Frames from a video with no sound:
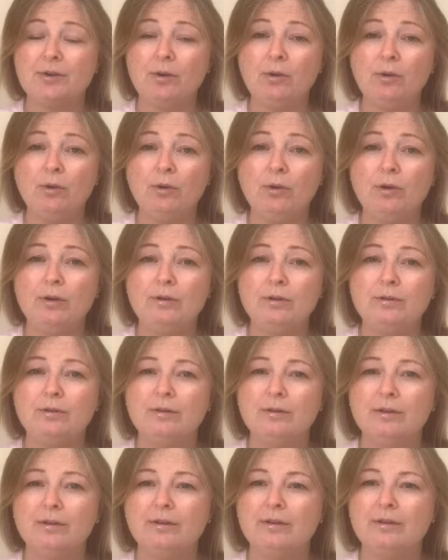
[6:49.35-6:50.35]
all
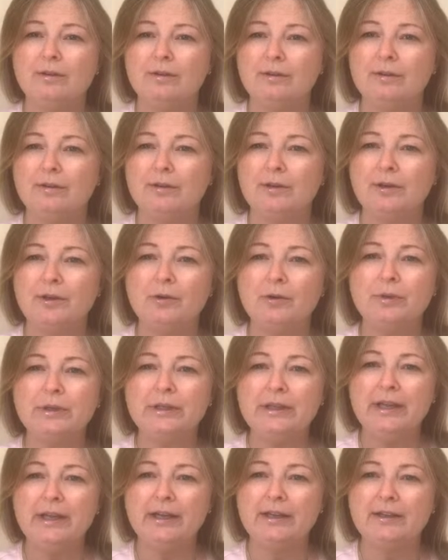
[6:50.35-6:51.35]
go
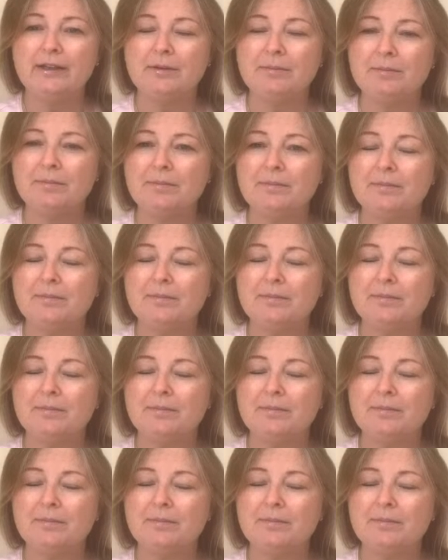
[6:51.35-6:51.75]
in tandem.